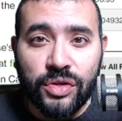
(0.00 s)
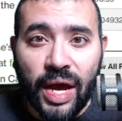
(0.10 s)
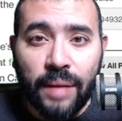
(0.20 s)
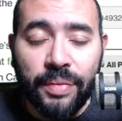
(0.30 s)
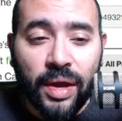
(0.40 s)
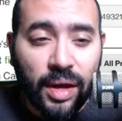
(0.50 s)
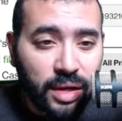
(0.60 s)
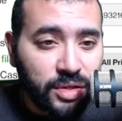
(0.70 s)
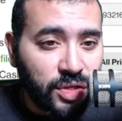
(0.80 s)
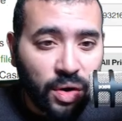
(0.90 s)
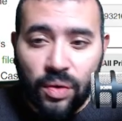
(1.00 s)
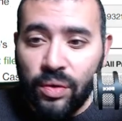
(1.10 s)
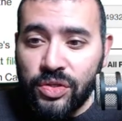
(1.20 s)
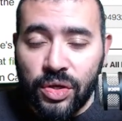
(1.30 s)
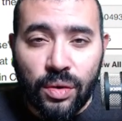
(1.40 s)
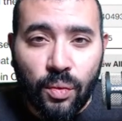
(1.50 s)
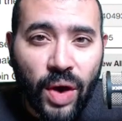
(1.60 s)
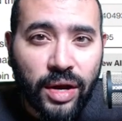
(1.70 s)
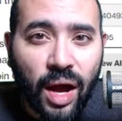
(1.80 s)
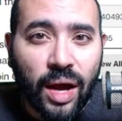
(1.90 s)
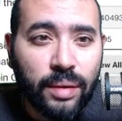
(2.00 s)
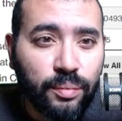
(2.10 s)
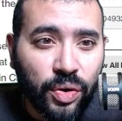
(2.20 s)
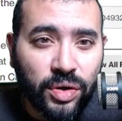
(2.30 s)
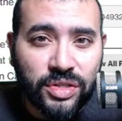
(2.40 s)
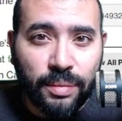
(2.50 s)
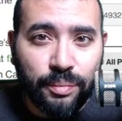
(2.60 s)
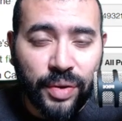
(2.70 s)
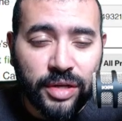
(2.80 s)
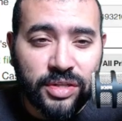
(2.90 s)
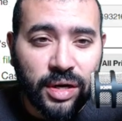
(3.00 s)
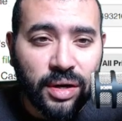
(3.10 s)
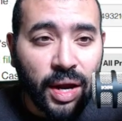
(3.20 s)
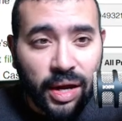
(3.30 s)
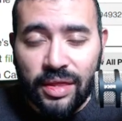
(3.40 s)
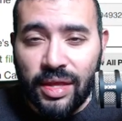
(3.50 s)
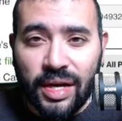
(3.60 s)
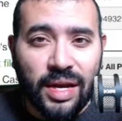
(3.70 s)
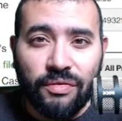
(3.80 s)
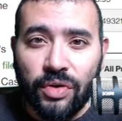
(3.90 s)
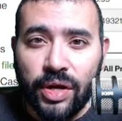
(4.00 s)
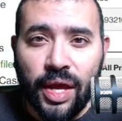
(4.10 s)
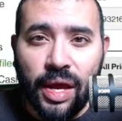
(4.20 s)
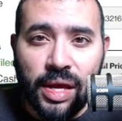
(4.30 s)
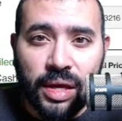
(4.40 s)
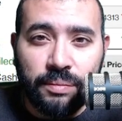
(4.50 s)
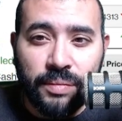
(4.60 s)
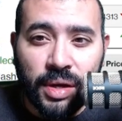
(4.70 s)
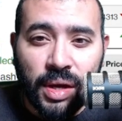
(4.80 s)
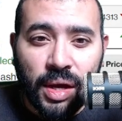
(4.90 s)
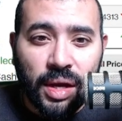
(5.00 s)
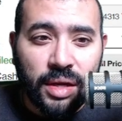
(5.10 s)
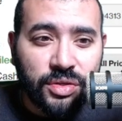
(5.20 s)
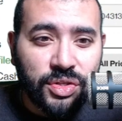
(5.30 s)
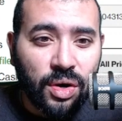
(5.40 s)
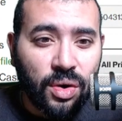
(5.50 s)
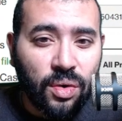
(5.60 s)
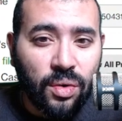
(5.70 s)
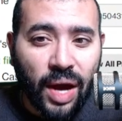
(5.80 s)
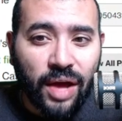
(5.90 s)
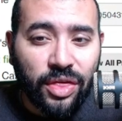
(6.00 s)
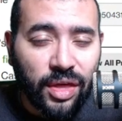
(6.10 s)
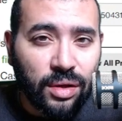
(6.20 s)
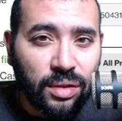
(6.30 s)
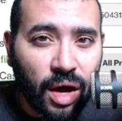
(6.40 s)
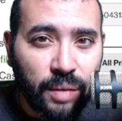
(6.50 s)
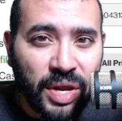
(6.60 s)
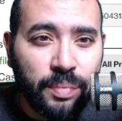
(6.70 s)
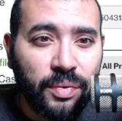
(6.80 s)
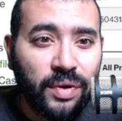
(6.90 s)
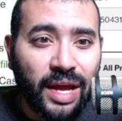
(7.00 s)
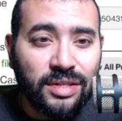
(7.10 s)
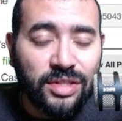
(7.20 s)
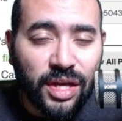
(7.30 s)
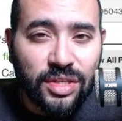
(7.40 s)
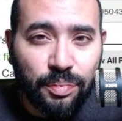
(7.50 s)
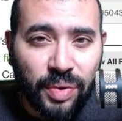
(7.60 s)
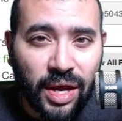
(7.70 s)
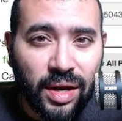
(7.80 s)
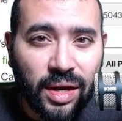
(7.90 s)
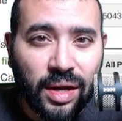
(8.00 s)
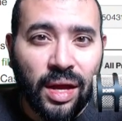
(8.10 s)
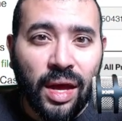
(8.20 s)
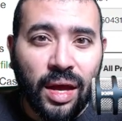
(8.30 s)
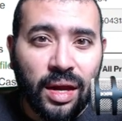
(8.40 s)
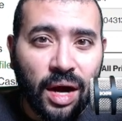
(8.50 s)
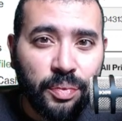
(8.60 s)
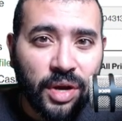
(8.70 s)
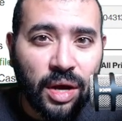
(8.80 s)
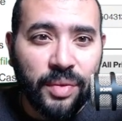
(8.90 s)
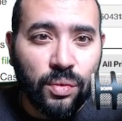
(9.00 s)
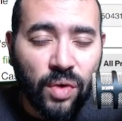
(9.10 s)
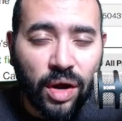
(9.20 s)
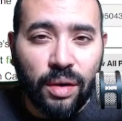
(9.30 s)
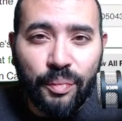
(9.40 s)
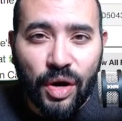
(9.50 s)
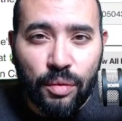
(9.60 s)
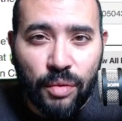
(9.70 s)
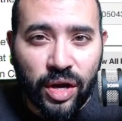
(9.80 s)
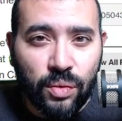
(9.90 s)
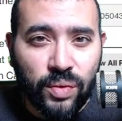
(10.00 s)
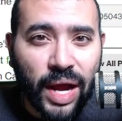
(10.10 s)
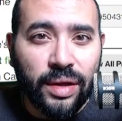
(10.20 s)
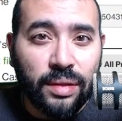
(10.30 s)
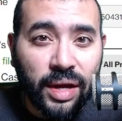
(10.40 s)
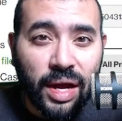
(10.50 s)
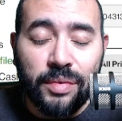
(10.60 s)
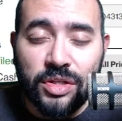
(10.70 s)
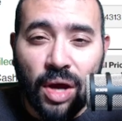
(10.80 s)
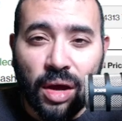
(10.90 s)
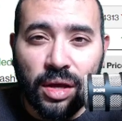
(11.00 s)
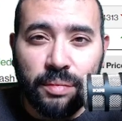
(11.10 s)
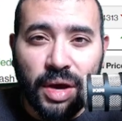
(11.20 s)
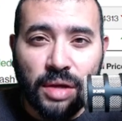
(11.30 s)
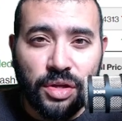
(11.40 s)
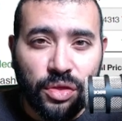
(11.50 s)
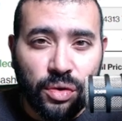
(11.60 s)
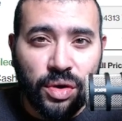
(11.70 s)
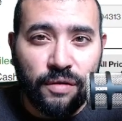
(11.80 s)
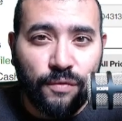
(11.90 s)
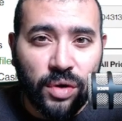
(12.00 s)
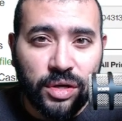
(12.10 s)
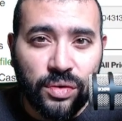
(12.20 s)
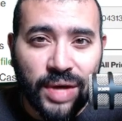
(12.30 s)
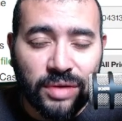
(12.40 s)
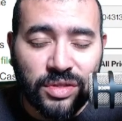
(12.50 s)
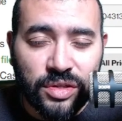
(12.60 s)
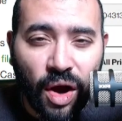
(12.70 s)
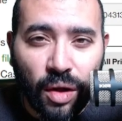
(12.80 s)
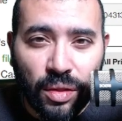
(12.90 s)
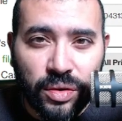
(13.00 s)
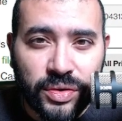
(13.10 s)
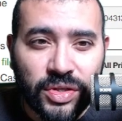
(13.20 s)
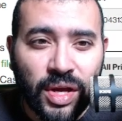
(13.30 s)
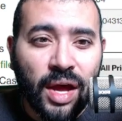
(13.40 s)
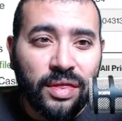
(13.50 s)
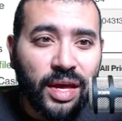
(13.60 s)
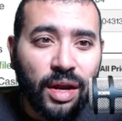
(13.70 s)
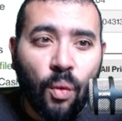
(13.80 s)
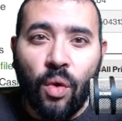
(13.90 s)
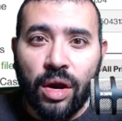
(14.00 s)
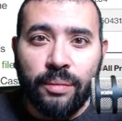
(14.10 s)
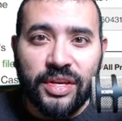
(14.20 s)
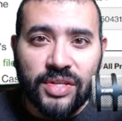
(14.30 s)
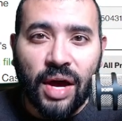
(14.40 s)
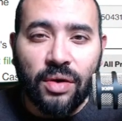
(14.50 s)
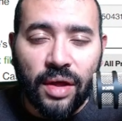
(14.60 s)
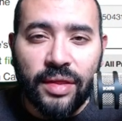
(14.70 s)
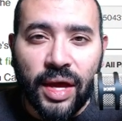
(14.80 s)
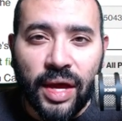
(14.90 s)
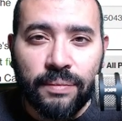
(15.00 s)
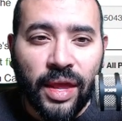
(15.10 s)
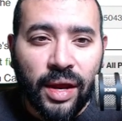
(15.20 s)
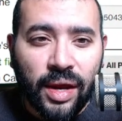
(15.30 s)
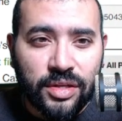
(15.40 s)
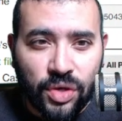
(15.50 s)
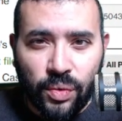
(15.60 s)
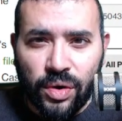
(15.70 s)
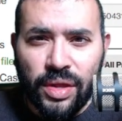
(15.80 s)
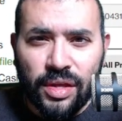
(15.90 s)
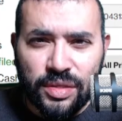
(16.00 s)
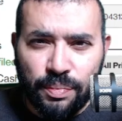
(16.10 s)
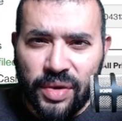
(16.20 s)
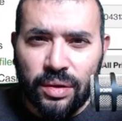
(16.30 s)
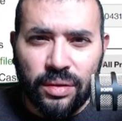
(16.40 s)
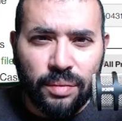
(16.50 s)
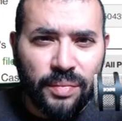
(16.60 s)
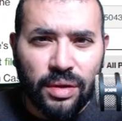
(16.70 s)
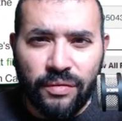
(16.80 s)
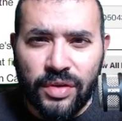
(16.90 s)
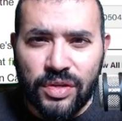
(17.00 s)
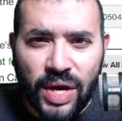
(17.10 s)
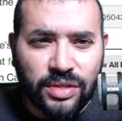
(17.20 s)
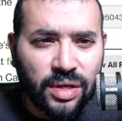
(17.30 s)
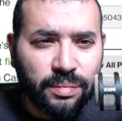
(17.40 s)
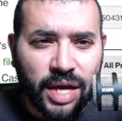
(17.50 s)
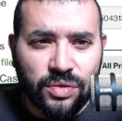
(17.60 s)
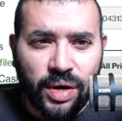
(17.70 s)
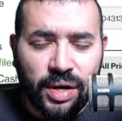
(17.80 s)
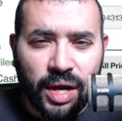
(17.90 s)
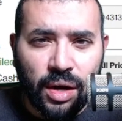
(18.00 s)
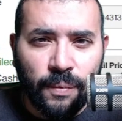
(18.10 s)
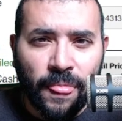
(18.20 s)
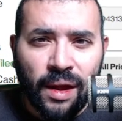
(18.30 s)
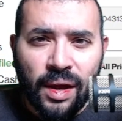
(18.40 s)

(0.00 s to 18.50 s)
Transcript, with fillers: gap, and so sure, why not put some bids there? And then it never came. And so I think a lot of people anticipating an upcoming run, a bear market rally, like I've been talking about, to thirty to forty-two thousand dollars, they don't want to miss out on that. And so we're in this middle, the middle of this wrestling match right now.